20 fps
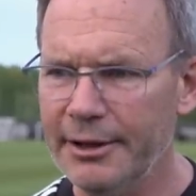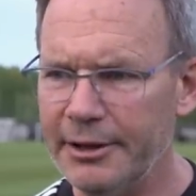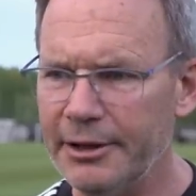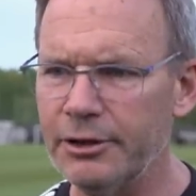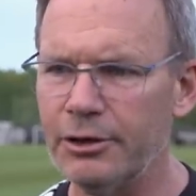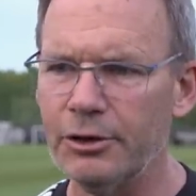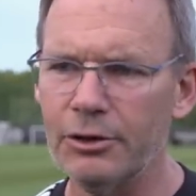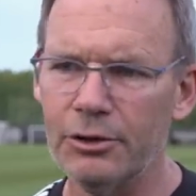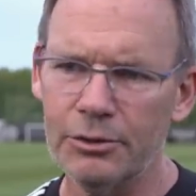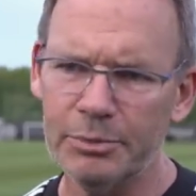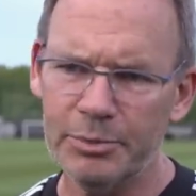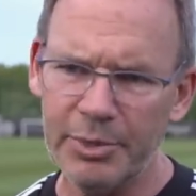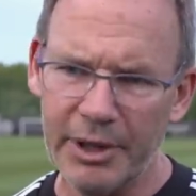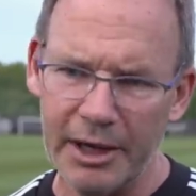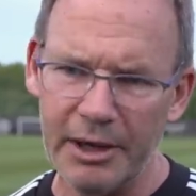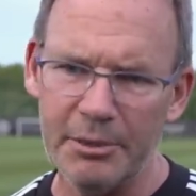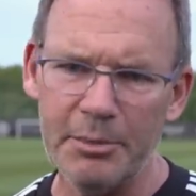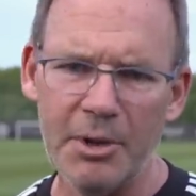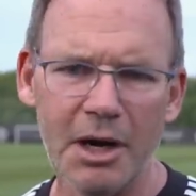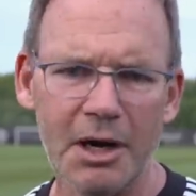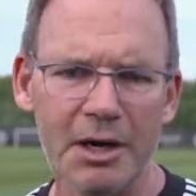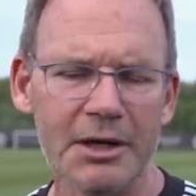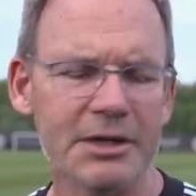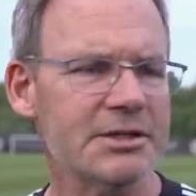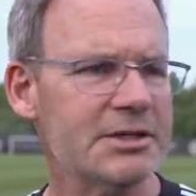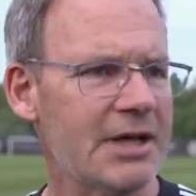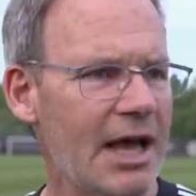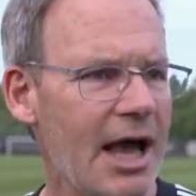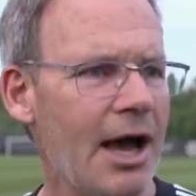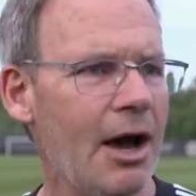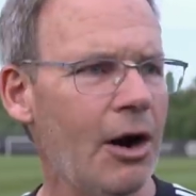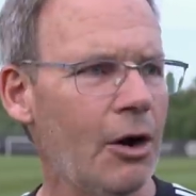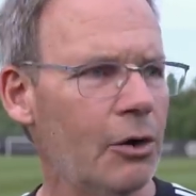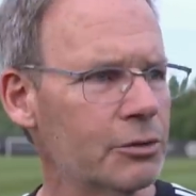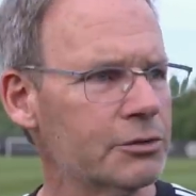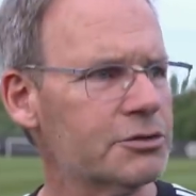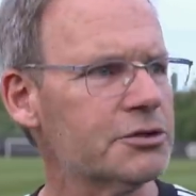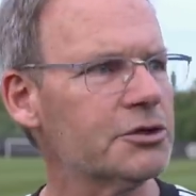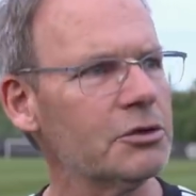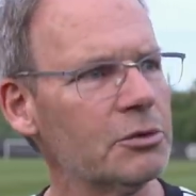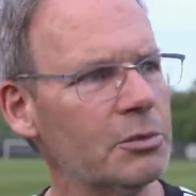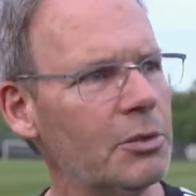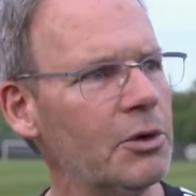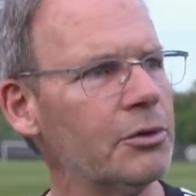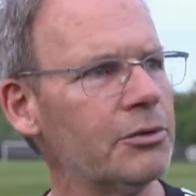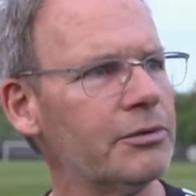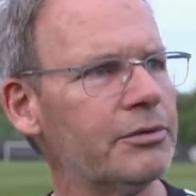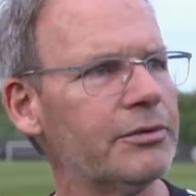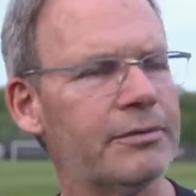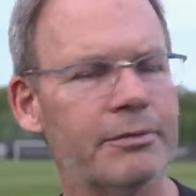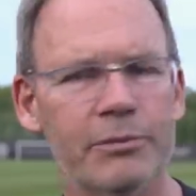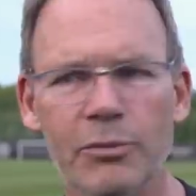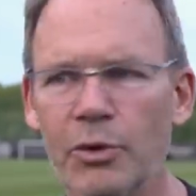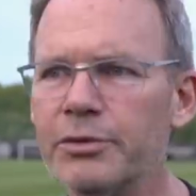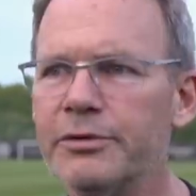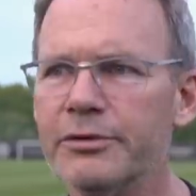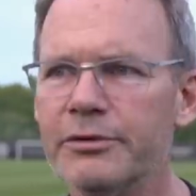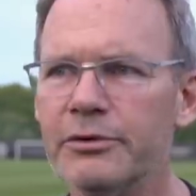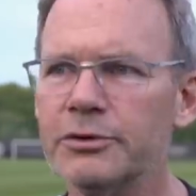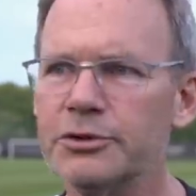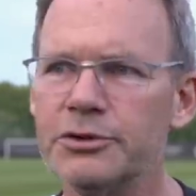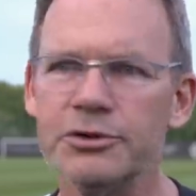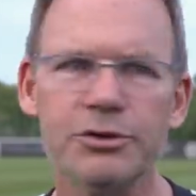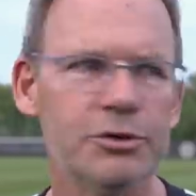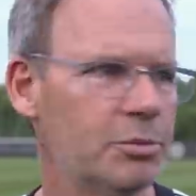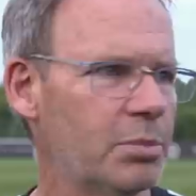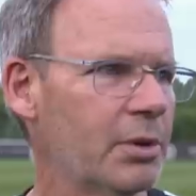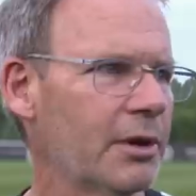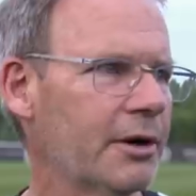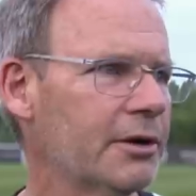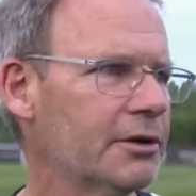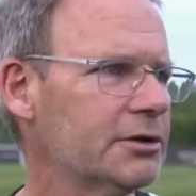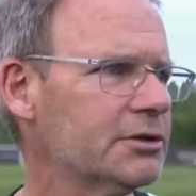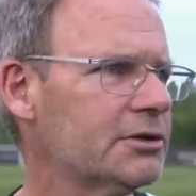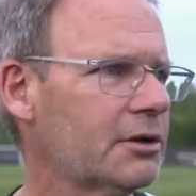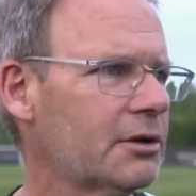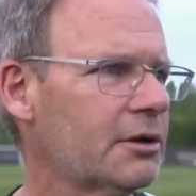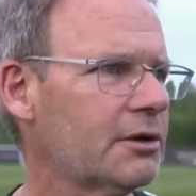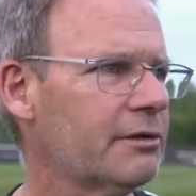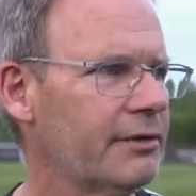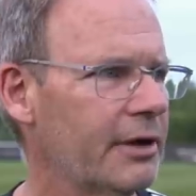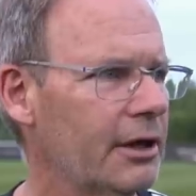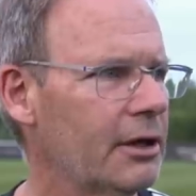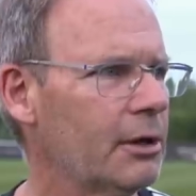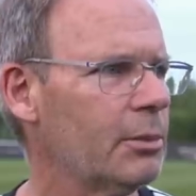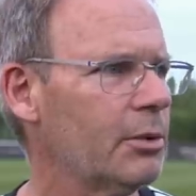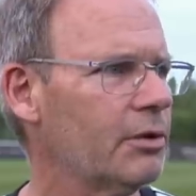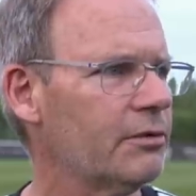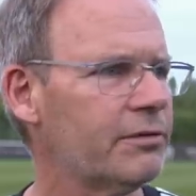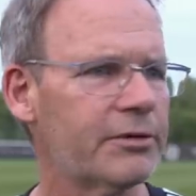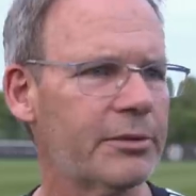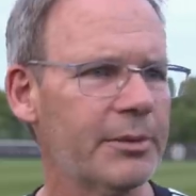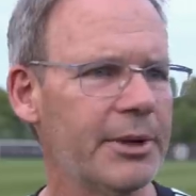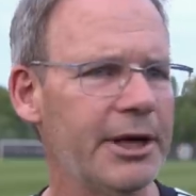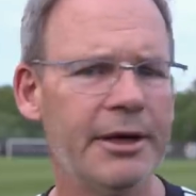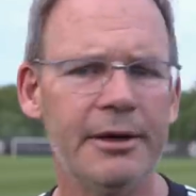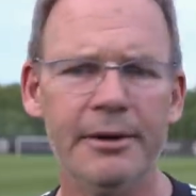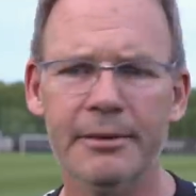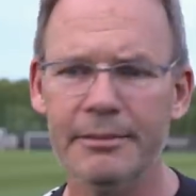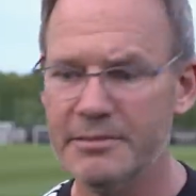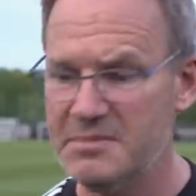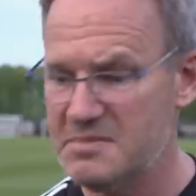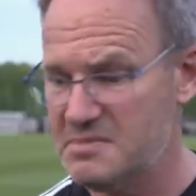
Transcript: You know, Panama is out, so both both of those two players are available for me.